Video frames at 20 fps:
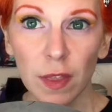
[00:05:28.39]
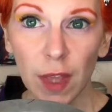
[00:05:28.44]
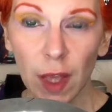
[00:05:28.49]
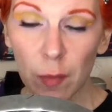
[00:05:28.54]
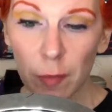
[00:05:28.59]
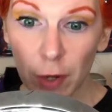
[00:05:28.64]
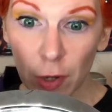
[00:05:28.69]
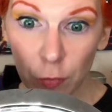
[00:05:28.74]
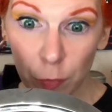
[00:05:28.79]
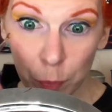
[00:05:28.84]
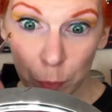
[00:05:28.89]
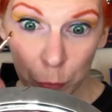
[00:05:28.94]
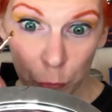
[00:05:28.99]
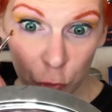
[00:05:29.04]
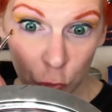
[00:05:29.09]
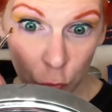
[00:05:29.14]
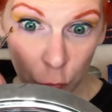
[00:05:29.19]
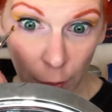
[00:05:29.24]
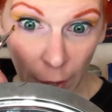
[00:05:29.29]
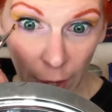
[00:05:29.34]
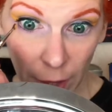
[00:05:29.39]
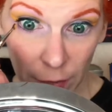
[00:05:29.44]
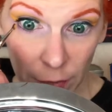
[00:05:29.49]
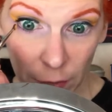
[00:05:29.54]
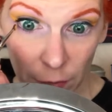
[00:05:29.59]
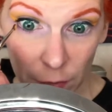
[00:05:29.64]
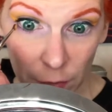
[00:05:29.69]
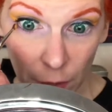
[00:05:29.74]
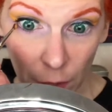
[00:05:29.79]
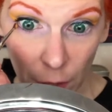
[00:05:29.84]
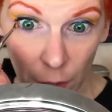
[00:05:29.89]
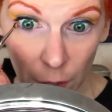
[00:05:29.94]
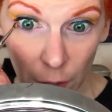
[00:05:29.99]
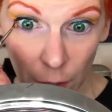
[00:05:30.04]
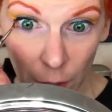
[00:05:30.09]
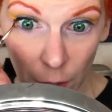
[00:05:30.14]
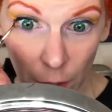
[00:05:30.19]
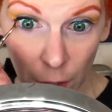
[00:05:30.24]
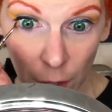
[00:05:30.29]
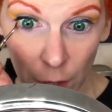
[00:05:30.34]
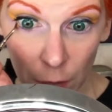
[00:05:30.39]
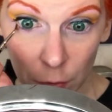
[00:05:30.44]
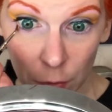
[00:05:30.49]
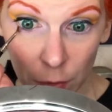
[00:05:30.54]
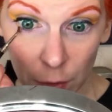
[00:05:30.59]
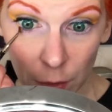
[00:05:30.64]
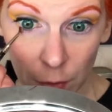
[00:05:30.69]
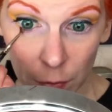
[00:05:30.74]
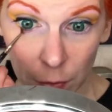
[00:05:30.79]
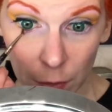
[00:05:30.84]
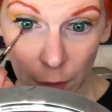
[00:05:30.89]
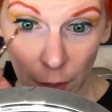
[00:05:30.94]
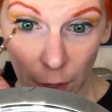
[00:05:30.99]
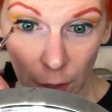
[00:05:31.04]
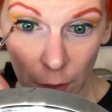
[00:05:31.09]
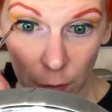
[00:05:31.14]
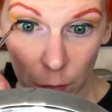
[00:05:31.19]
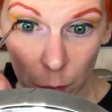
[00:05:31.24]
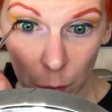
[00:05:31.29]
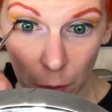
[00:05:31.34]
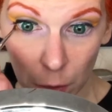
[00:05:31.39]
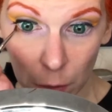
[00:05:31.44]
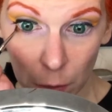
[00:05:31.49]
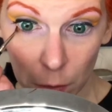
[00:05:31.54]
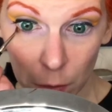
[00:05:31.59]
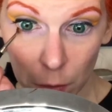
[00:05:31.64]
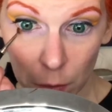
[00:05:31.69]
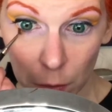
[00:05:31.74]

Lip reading: think I'm gonna drag this underneath the eye as well.